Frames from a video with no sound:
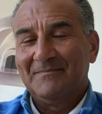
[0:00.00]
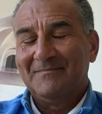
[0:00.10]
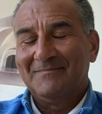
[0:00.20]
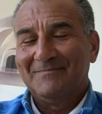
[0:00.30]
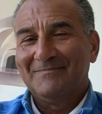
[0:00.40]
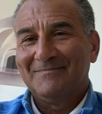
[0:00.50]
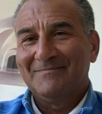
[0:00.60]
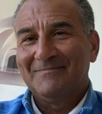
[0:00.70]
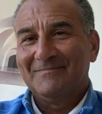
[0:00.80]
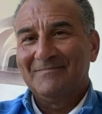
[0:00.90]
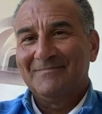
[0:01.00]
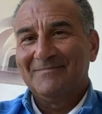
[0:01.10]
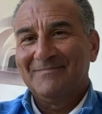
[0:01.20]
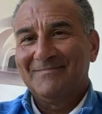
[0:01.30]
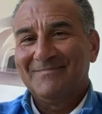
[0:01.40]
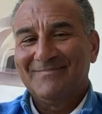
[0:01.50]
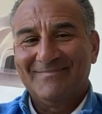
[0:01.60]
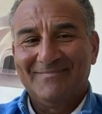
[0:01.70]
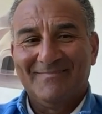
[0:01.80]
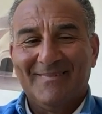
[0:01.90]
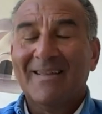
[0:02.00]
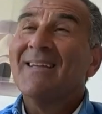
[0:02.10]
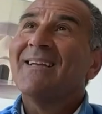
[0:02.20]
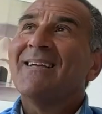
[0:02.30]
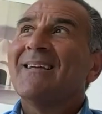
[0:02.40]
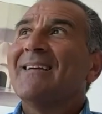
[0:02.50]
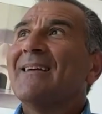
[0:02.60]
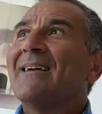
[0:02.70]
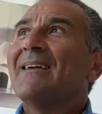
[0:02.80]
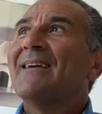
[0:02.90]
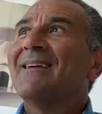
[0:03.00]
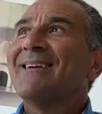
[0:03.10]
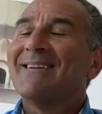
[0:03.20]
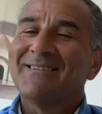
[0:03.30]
(not speaking)